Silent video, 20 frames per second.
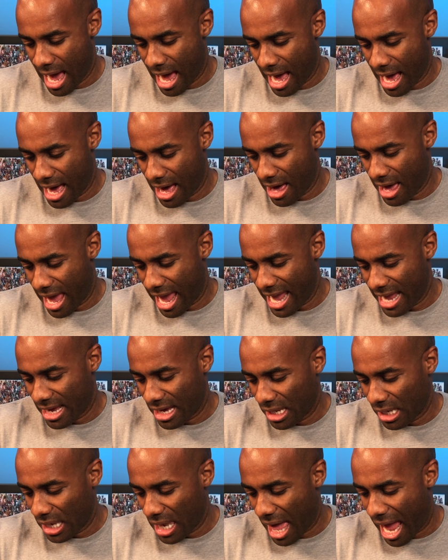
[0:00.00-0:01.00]
a
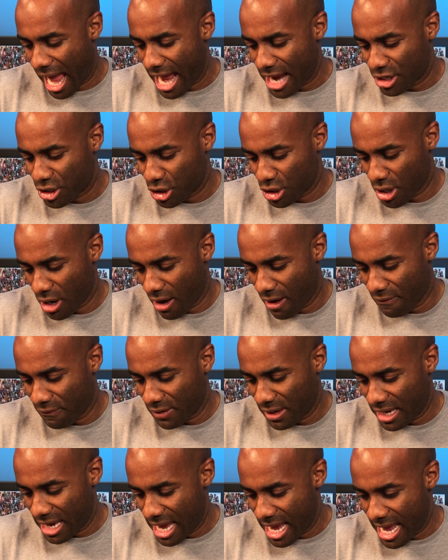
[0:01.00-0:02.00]
Clash
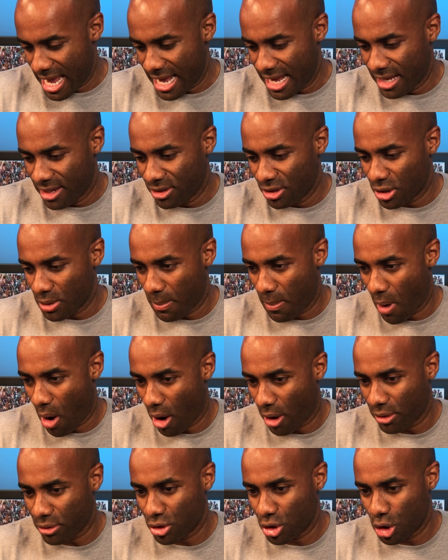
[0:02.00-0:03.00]
of Kings
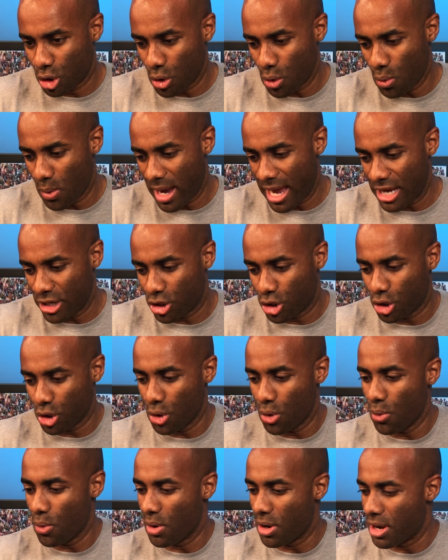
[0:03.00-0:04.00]
Part 2,
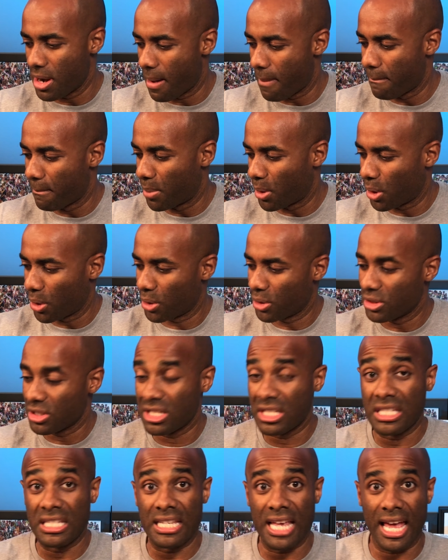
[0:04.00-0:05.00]
issue number
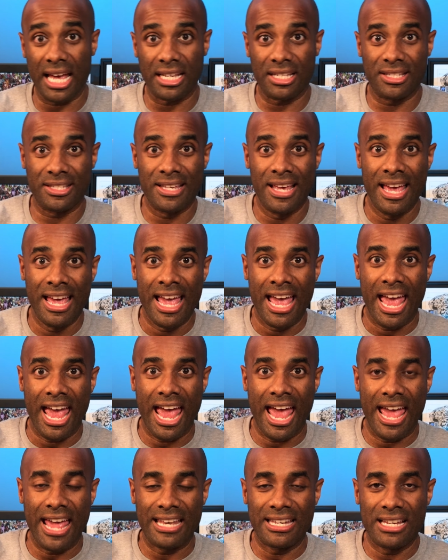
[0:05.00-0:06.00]
6.
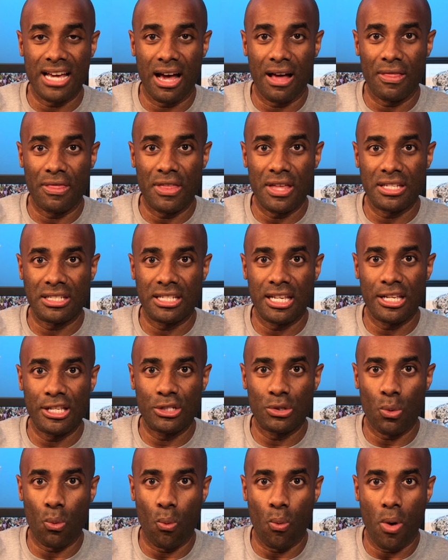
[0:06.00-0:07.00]
And this
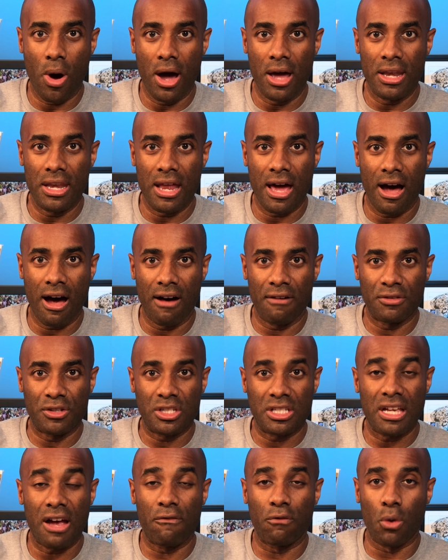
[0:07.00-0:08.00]
is one of
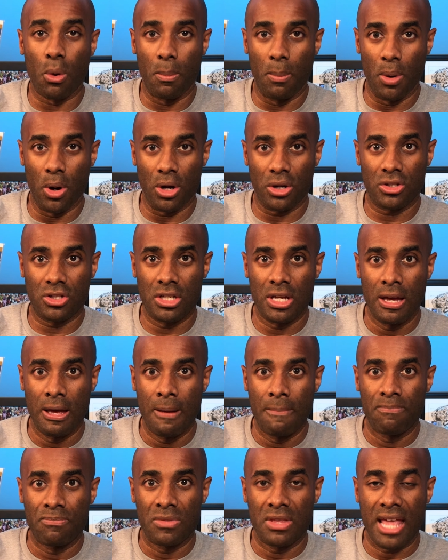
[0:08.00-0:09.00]
several books
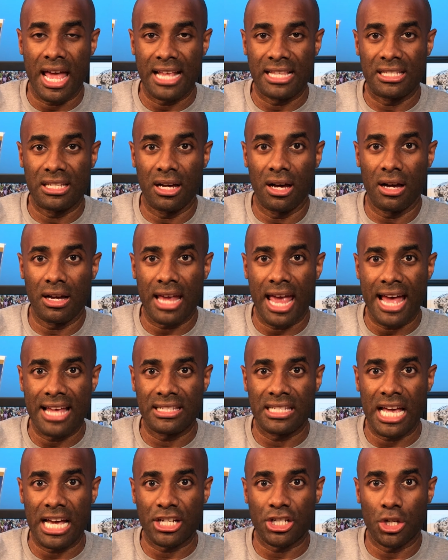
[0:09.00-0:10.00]
that Doug
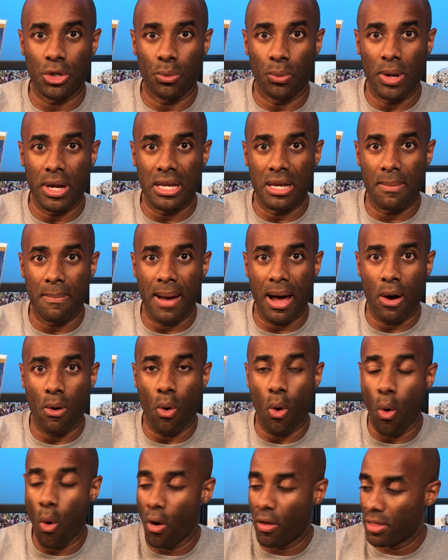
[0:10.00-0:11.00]
has actually written
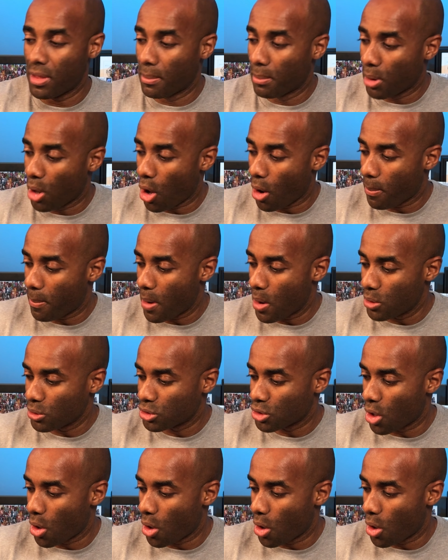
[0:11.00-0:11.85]
about on the blog post